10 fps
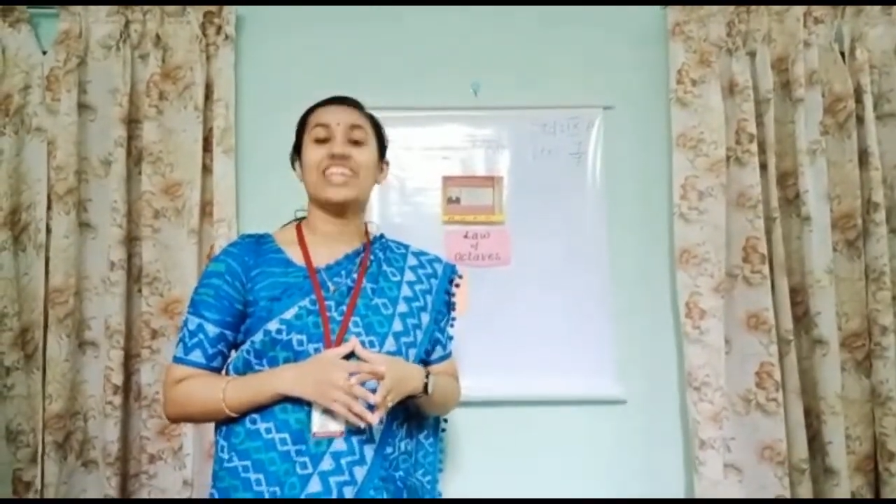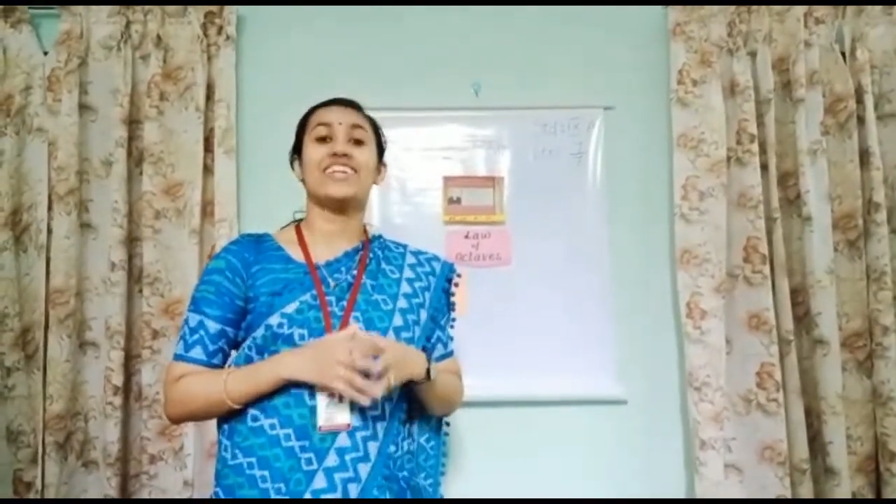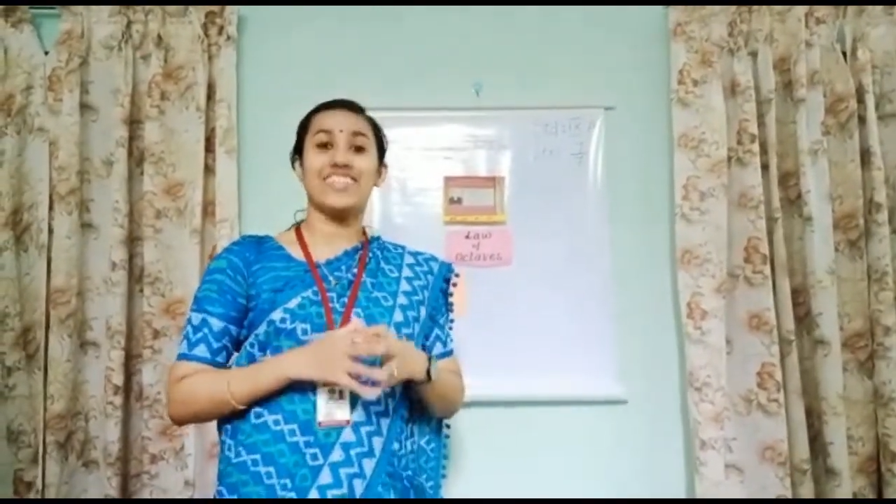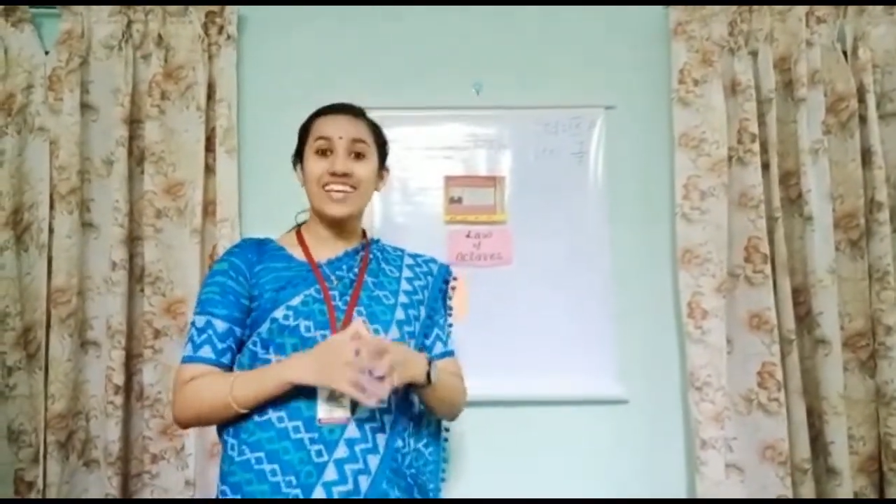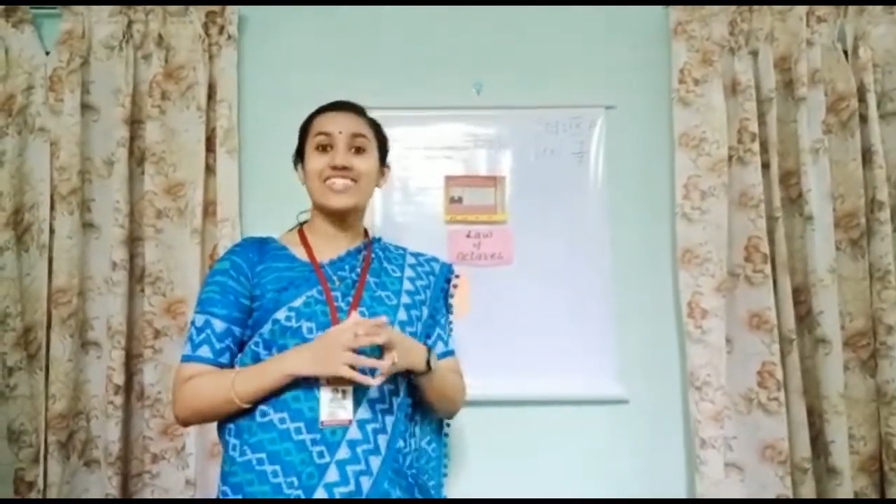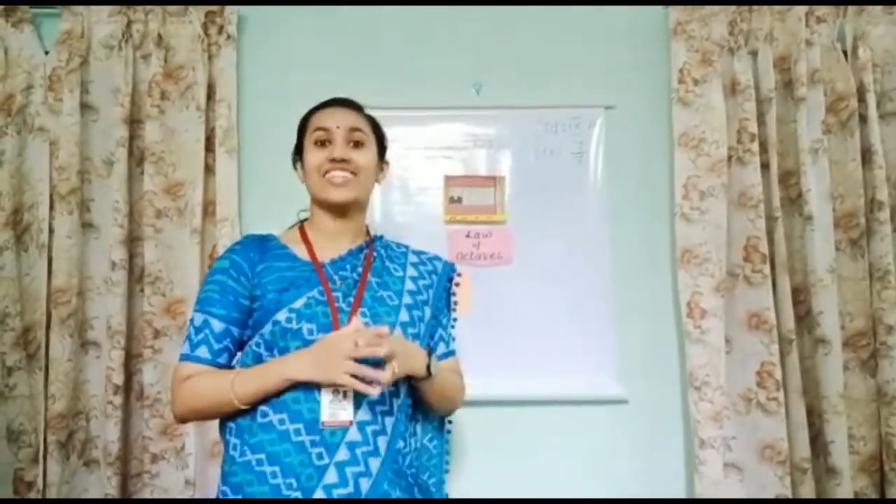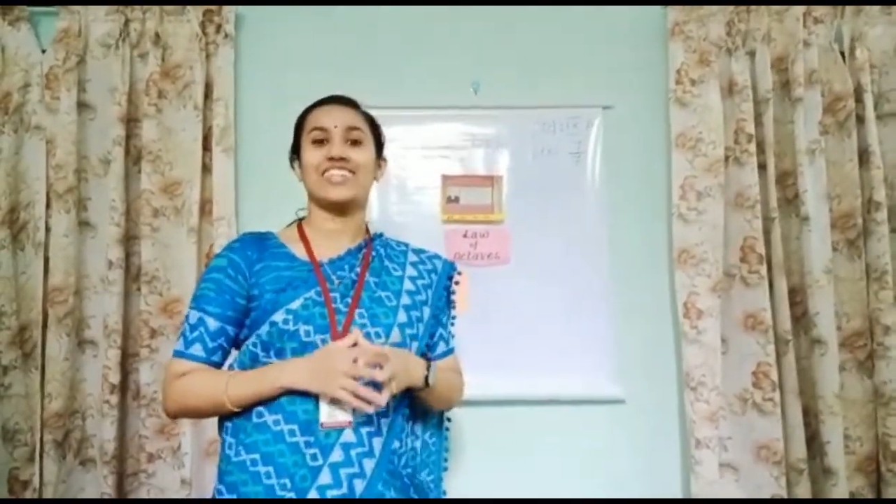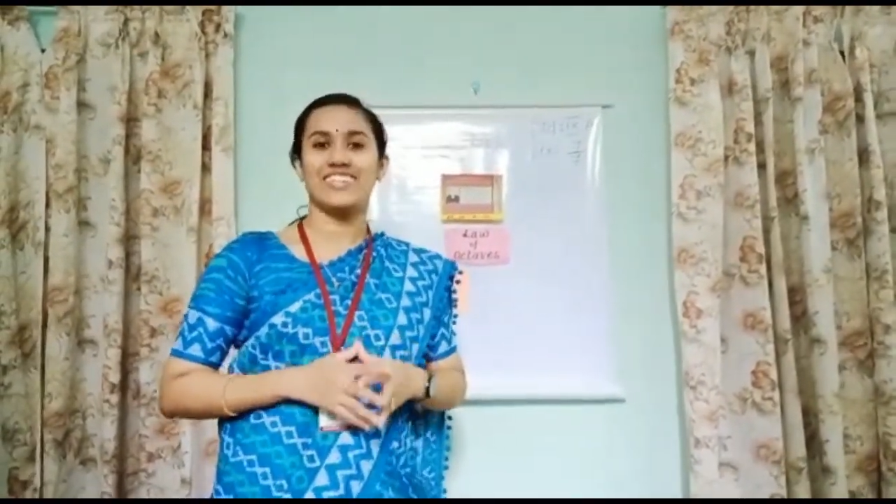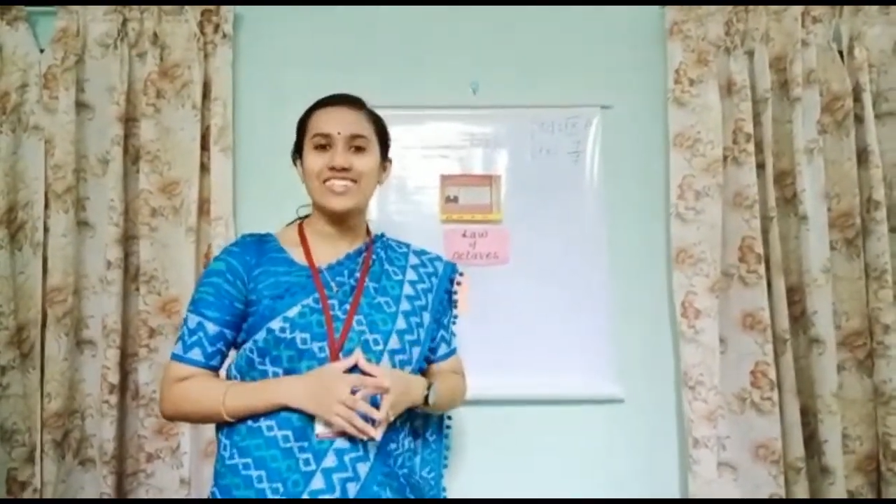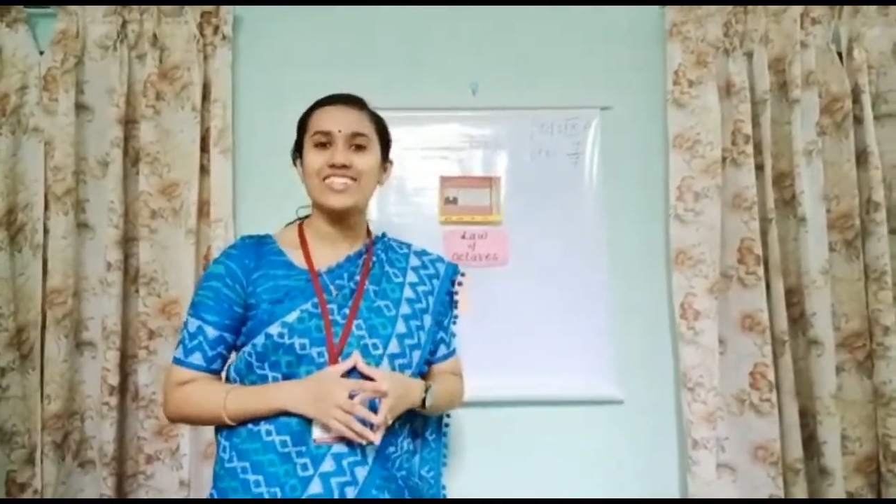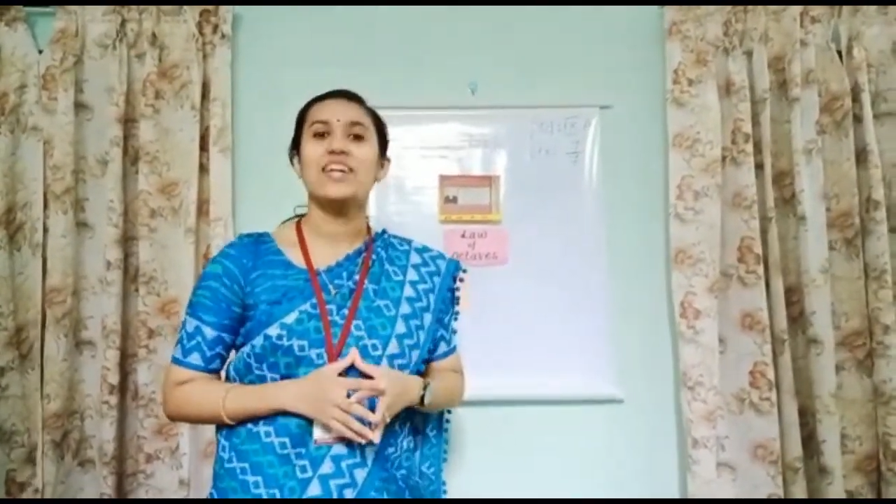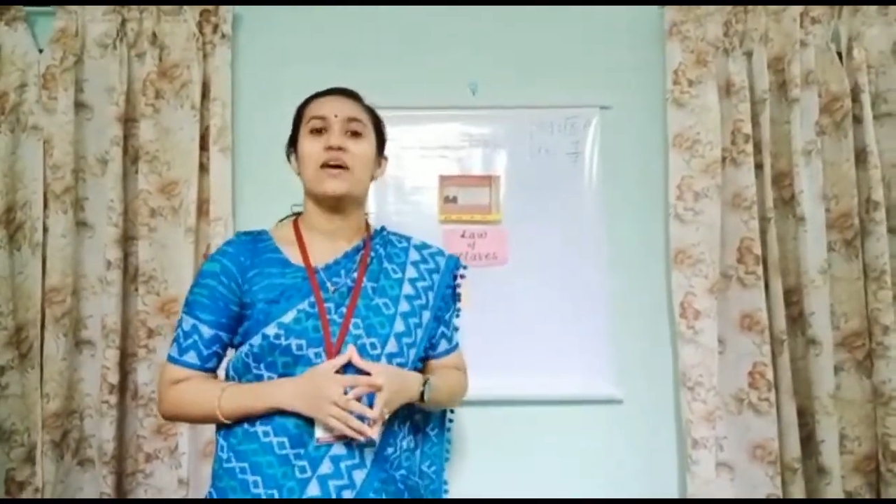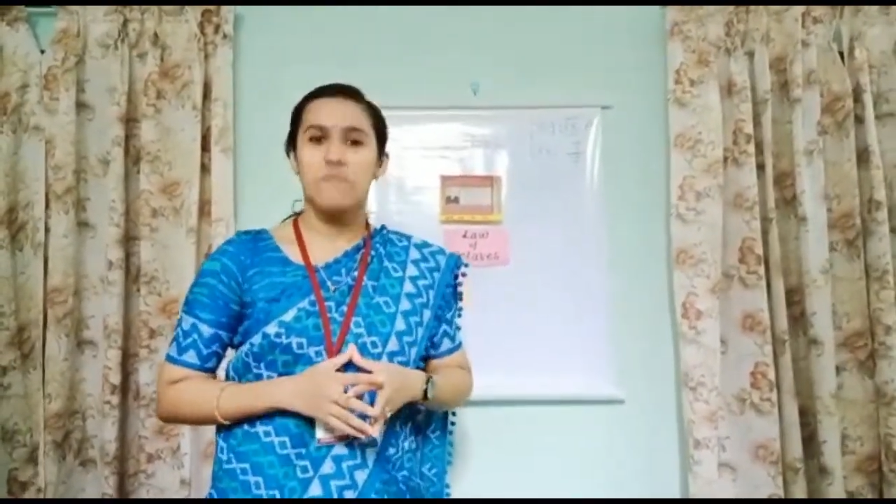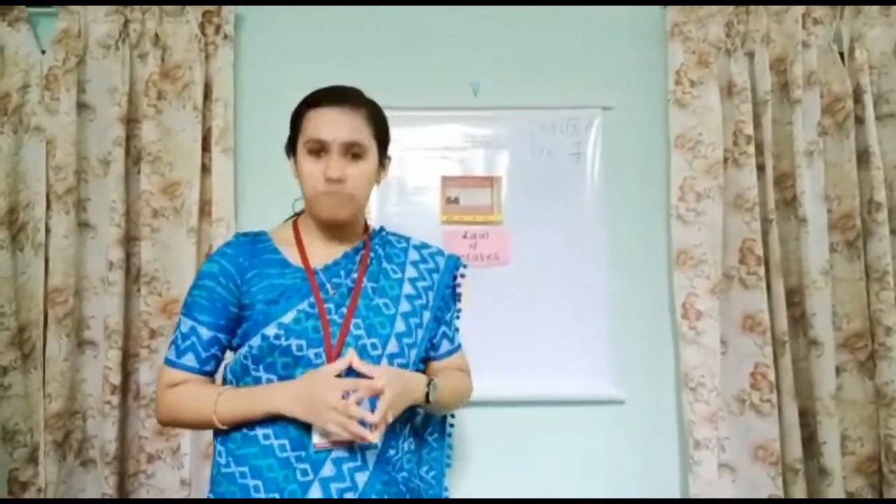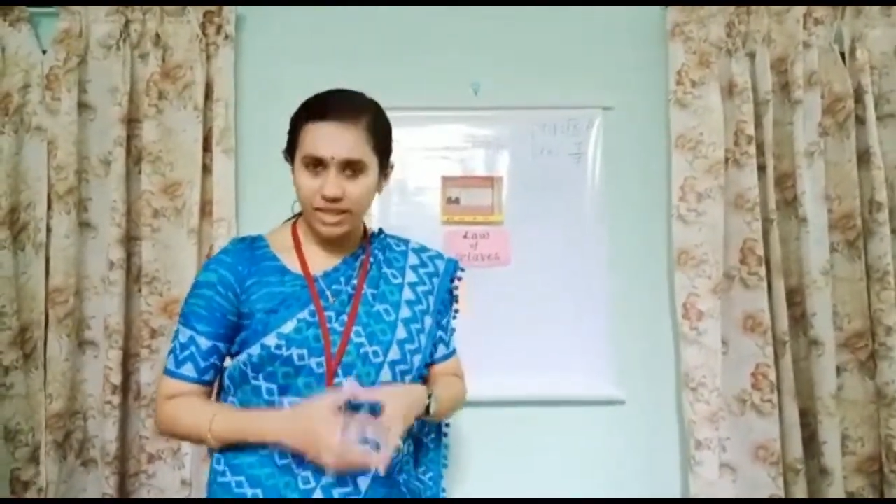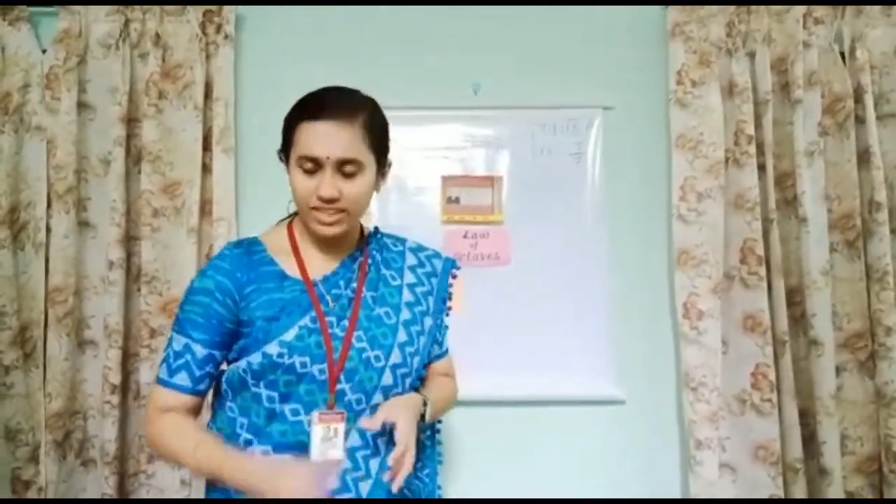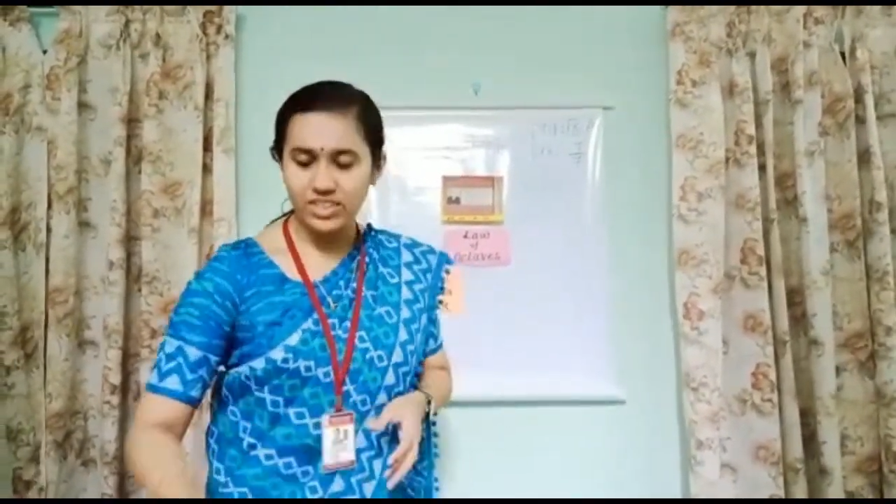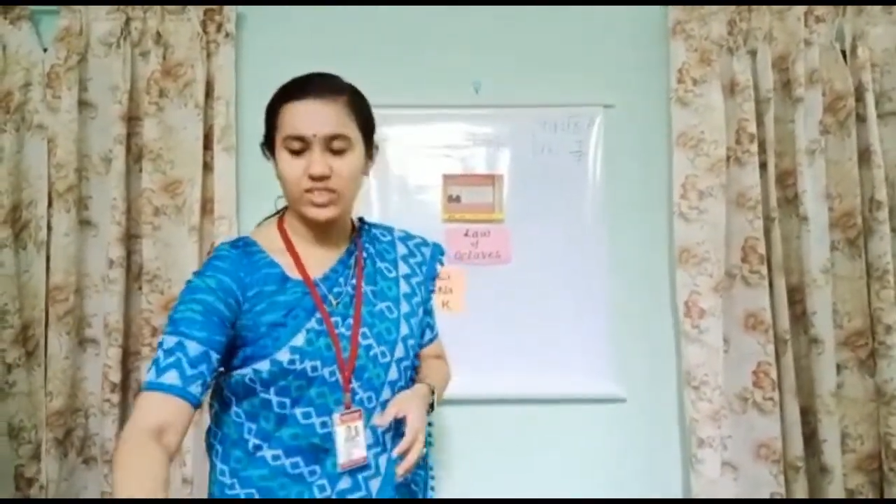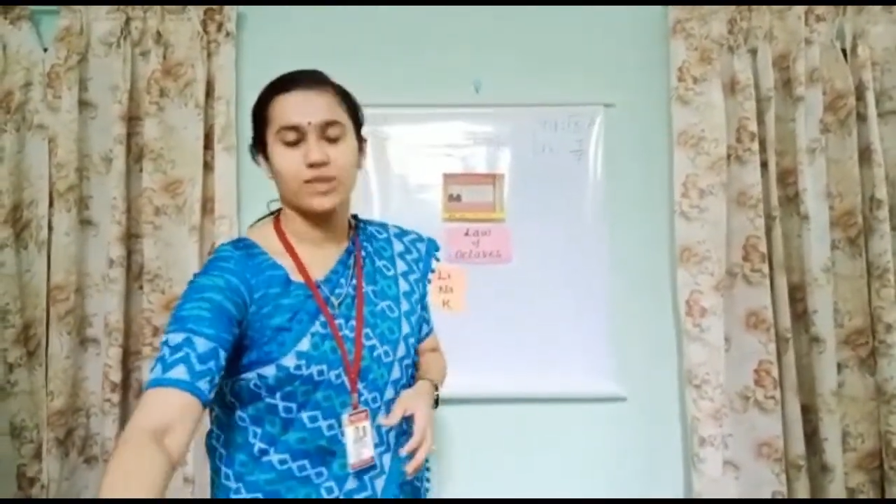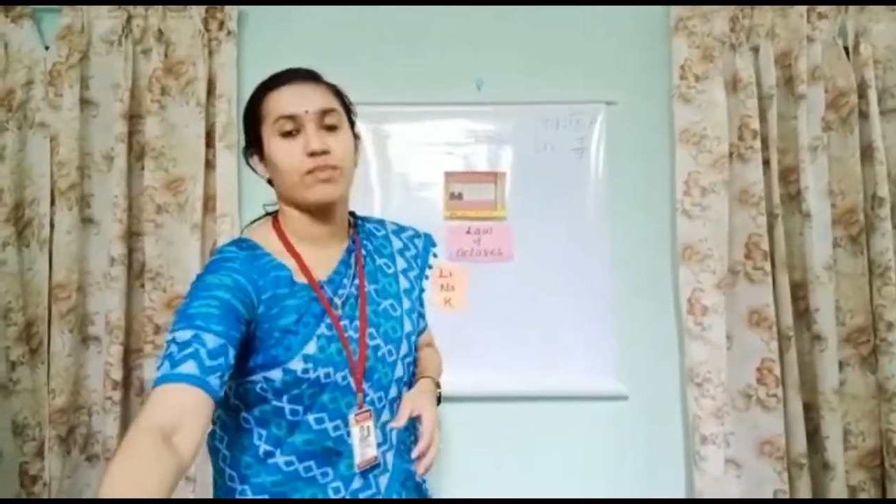Yes, it is magnesium.